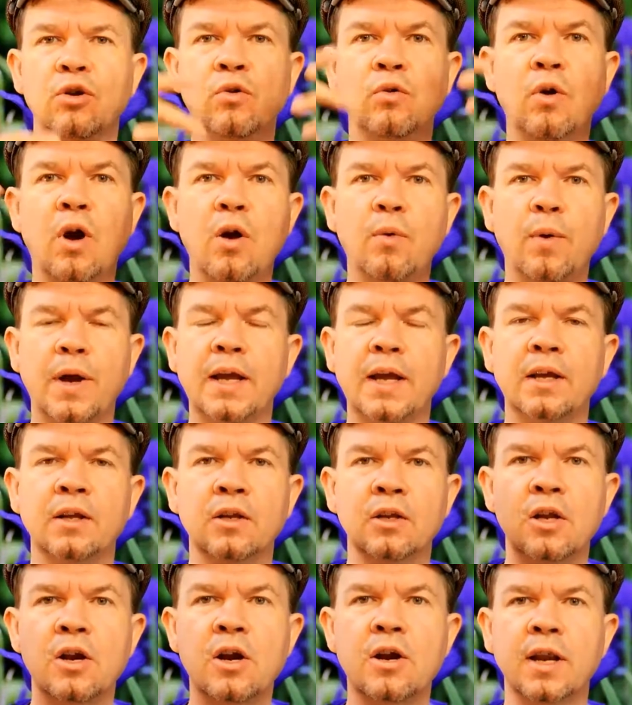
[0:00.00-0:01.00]
growing,
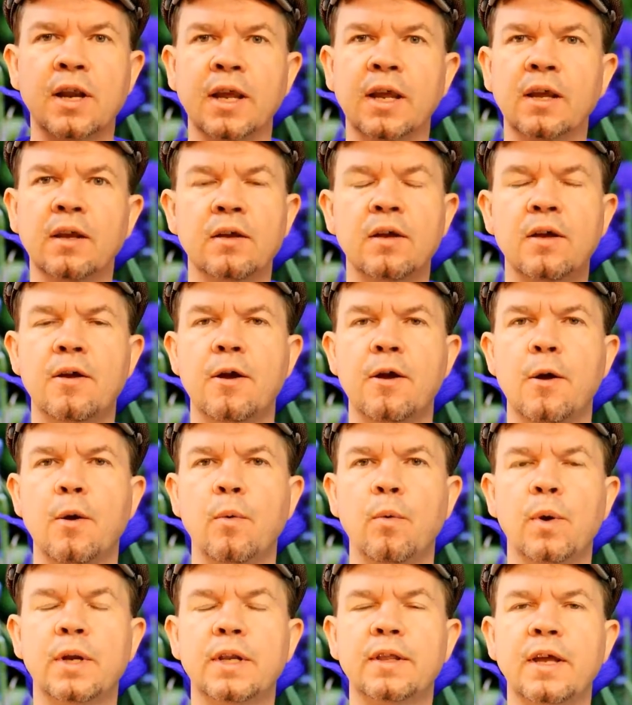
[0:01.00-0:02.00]
learning,
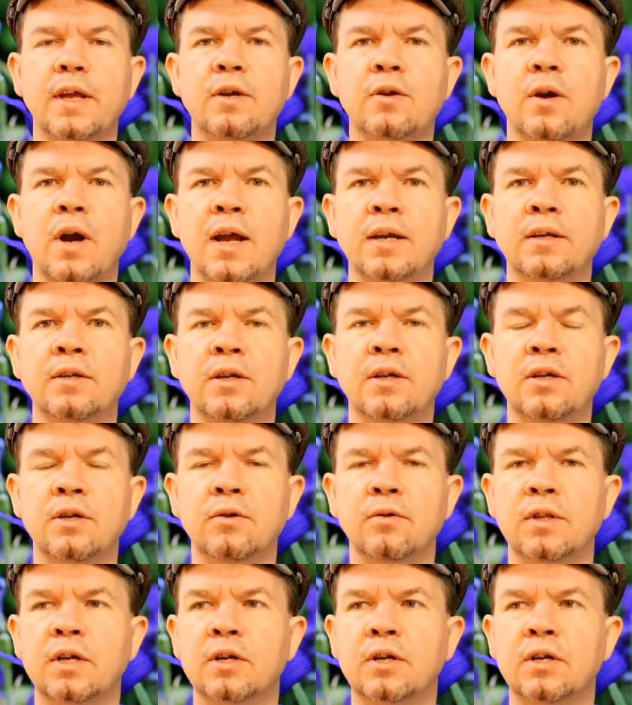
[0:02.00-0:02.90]
what are they trying to do?